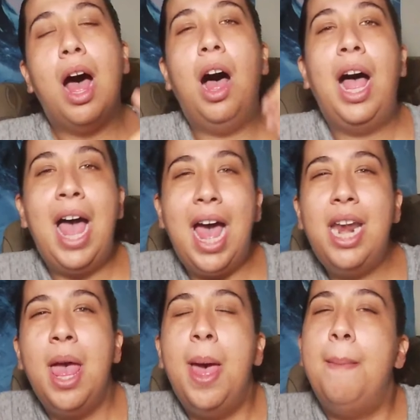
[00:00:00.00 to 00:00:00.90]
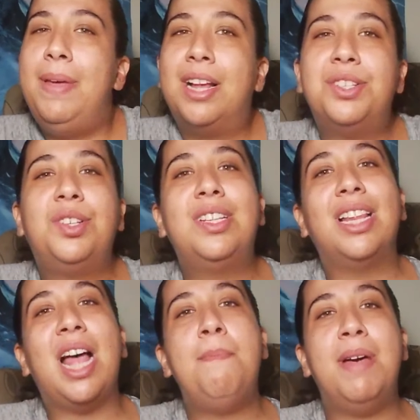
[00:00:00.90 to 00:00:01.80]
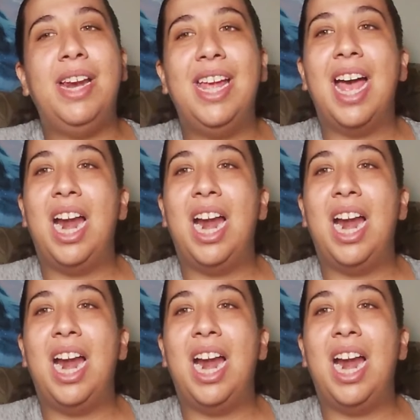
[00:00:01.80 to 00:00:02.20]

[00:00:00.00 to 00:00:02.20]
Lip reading: ahead because there's not that many,